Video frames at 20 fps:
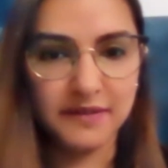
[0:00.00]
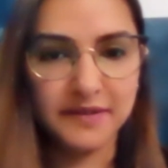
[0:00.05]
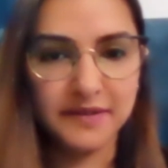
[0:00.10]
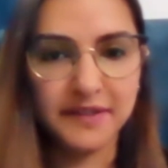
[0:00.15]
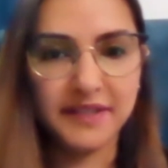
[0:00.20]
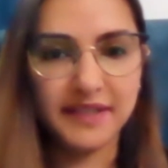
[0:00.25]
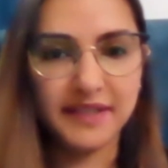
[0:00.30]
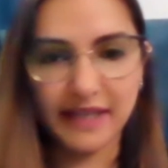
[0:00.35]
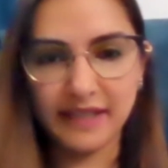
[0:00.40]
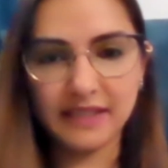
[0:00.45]

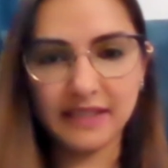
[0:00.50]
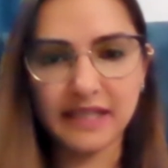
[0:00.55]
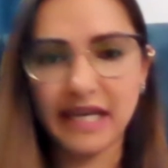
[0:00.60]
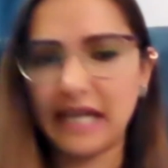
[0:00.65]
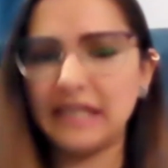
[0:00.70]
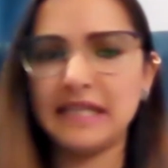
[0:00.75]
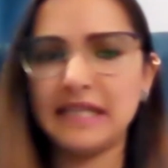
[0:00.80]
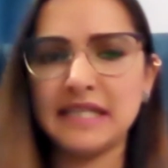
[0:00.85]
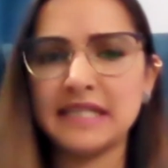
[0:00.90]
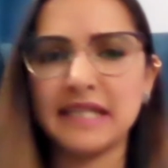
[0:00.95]
right?
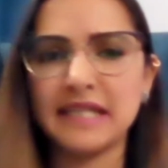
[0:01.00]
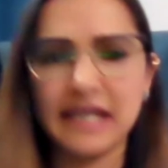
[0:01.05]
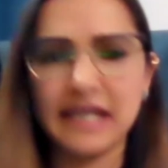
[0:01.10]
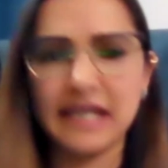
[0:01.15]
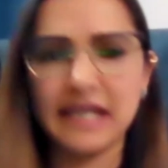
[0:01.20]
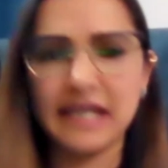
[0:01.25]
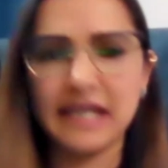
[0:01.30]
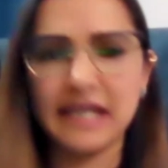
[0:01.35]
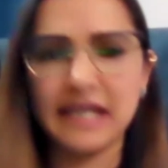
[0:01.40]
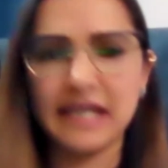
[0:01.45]
Any
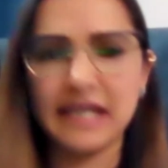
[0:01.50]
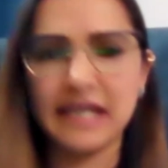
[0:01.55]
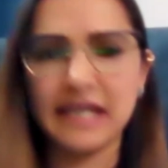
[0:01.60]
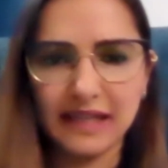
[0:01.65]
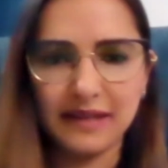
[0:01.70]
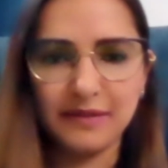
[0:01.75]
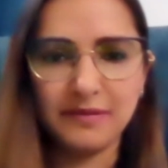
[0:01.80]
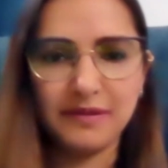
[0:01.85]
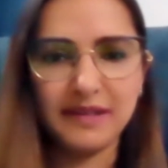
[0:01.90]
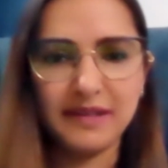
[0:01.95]
skill,
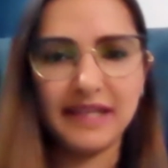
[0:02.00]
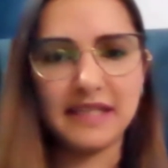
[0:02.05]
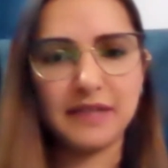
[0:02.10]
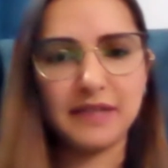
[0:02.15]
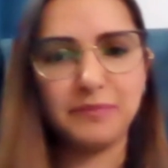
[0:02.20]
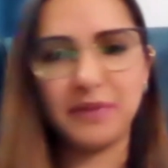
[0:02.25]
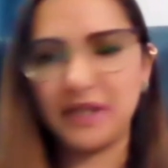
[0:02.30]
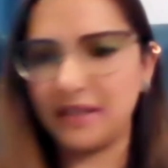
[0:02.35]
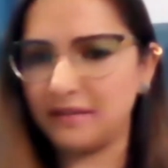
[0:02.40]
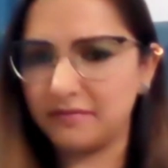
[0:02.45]
let it
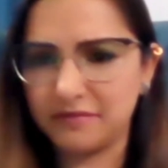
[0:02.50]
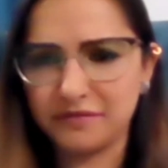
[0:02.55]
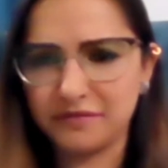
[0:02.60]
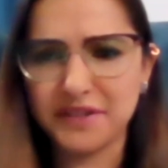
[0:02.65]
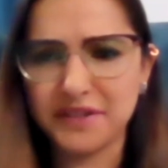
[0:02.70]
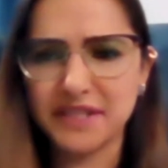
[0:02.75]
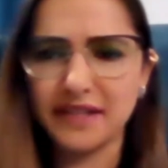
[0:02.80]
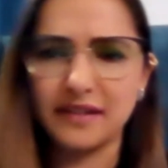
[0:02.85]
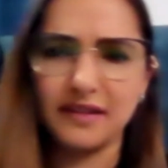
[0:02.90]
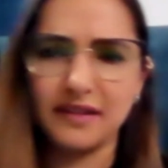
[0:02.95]
be
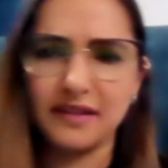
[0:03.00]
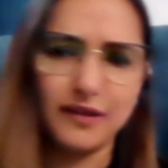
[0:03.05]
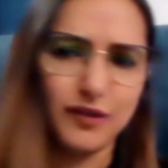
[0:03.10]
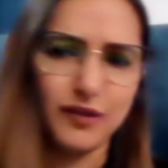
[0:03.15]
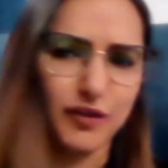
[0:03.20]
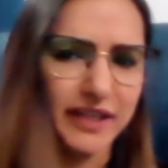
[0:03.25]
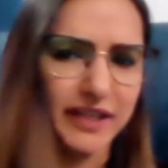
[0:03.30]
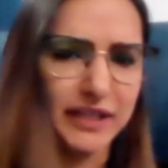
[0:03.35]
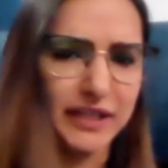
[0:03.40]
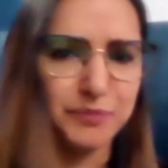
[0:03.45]
physical or
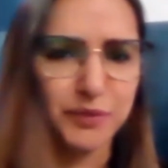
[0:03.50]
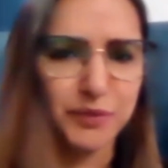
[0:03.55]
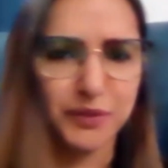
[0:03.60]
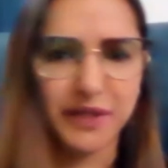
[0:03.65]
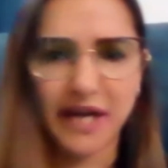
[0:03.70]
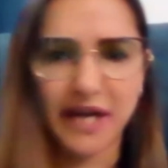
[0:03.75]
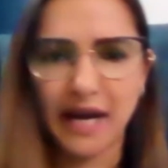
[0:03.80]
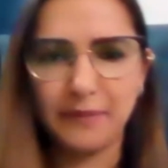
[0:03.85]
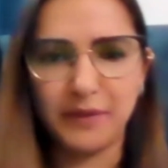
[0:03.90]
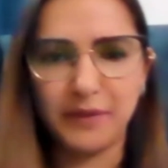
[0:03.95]
any
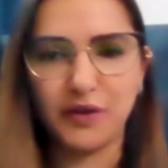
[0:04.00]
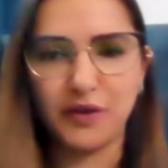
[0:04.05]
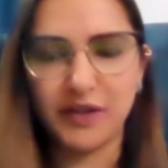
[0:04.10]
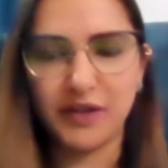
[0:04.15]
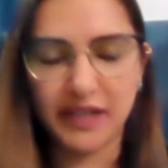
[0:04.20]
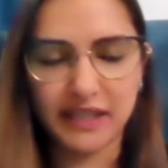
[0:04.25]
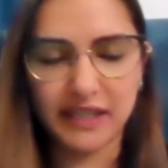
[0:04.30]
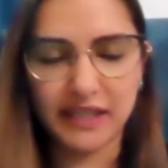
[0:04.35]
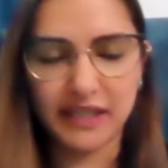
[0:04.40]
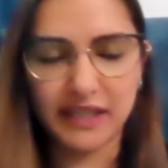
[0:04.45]
programming or
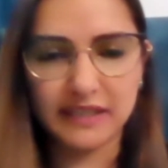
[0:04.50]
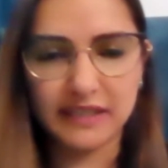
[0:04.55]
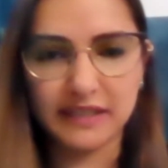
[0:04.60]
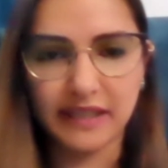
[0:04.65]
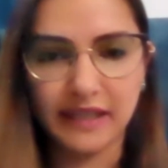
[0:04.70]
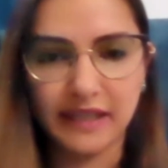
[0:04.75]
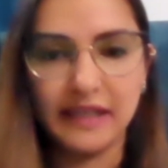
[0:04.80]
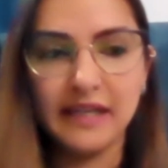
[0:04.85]
anything.